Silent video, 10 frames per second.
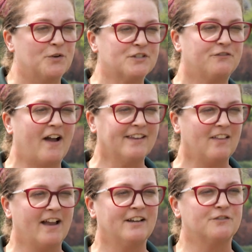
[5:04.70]
there's a fine
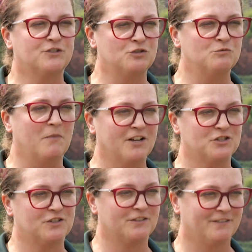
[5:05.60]
line of too
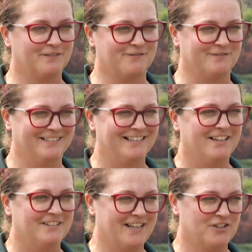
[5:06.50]
much
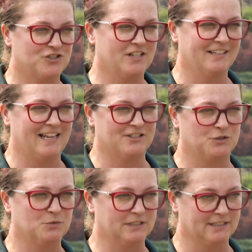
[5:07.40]
nitrogen and
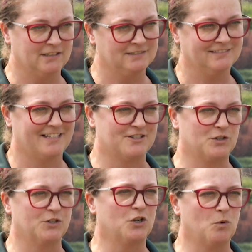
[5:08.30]
too little, and
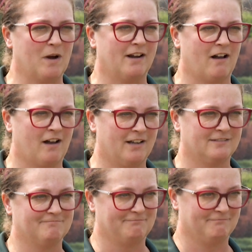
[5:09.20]
so you don't want hot
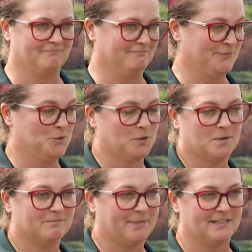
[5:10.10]

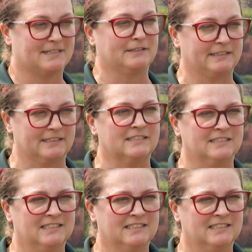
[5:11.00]
manure, basically.